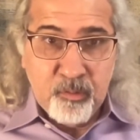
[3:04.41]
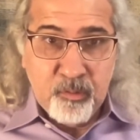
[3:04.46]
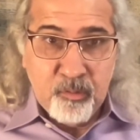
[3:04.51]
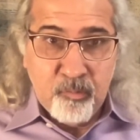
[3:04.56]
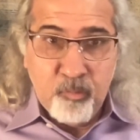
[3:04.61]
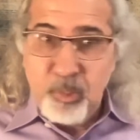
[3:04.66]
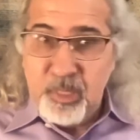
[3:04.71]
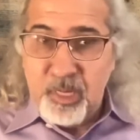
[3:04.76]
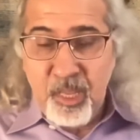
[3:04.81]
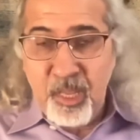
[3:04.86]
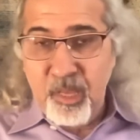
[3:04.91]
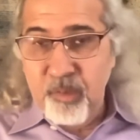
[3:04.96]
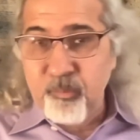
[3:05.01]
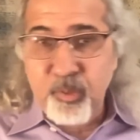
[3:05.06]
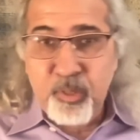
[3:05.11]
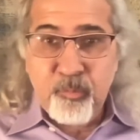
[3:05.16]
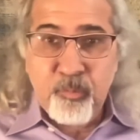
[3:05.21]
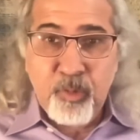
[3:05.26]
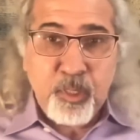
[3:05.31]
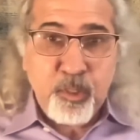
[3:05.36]
Will
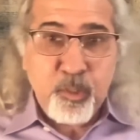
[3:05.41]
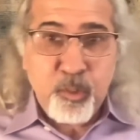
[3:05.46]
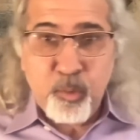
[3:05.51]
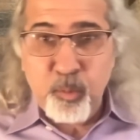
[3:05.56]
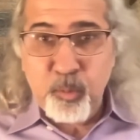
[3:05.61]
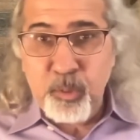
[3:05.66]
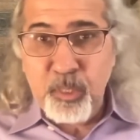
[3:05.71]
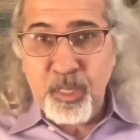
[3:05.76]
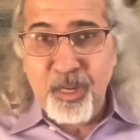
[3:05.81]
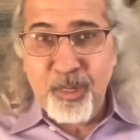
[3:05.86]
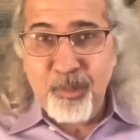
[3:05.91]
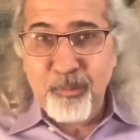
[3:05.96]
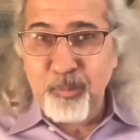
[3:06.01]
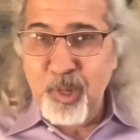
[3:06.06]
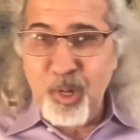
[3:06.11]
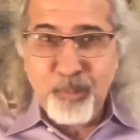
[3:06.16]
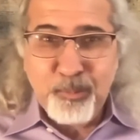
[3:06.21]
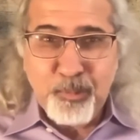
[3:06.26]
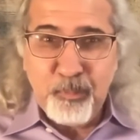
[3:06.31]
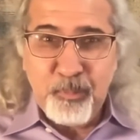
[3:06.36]
everyone do that?
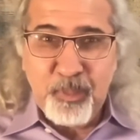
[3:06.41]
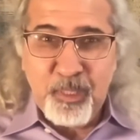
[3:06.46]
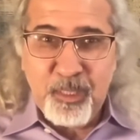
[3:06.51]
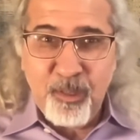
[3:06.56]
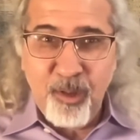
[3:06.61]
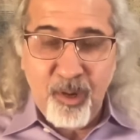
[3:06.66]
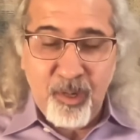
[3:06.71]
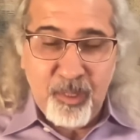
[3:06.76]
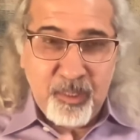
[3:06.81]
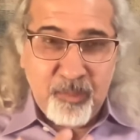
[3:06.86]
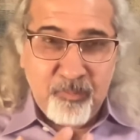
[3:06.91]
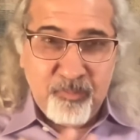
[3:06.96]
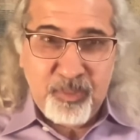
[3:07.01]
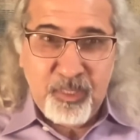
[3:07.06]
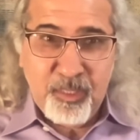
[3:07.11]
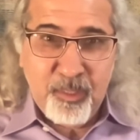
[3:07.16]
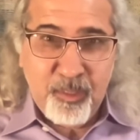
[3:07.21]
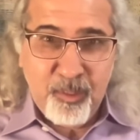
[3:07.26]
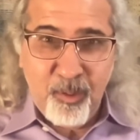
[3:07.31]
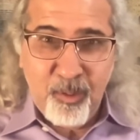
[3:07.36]
Probably not if they
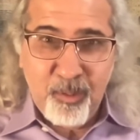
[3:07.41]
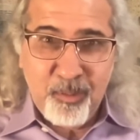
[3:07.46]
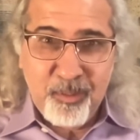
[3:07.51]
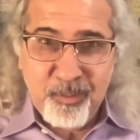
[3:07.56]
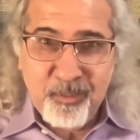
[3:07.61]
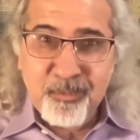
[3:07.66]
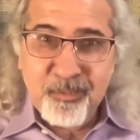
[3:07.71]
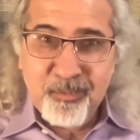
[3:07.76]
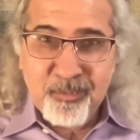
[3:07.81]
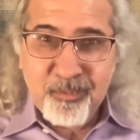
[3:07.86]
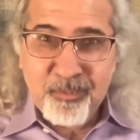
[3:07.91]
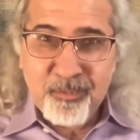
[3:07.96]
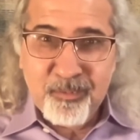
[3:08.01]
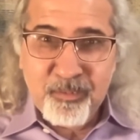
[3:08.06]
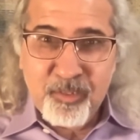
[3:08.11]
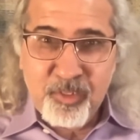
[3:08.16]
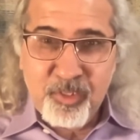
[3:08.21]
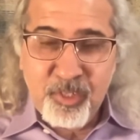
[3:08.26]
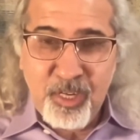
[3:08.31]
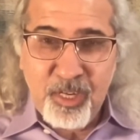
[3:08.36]
are not
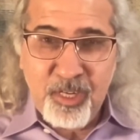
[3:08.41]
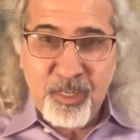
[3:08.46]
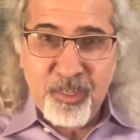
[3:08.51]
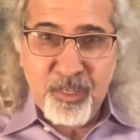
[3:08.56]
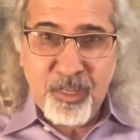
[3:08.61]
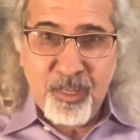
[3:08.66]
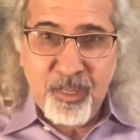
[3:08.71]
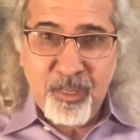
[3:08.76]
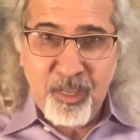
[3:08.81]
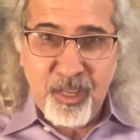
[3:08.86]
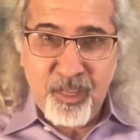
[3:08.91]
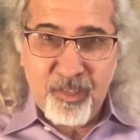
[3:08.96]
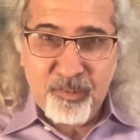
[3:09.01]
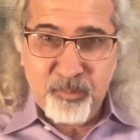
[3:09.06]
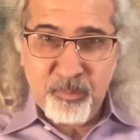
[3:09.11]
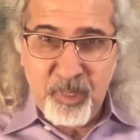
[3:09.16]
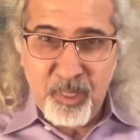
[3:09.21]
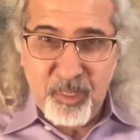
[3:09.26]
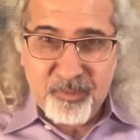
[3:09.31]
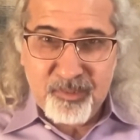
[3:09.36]
trained uh, as
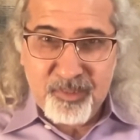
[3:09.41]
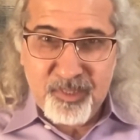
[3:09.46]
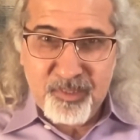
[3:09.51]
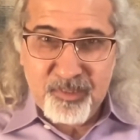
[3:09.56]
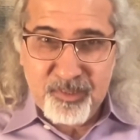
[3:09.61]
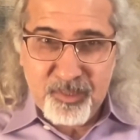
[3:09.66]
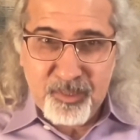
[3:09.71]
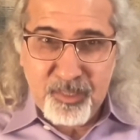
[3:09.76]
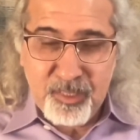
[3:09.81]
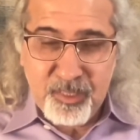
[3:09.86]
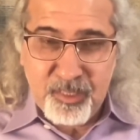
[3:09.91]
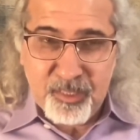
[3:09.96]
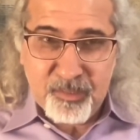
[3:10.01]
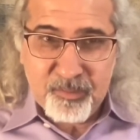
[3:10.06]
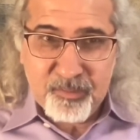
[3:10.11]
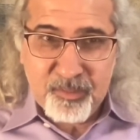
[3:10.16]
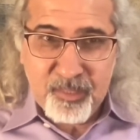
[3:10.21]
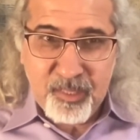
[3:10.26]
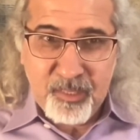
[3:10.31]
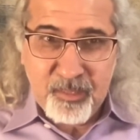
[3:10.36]
Marxist
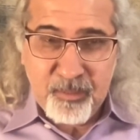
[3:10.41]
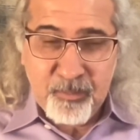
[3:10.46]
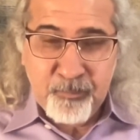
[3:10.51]
critics, right?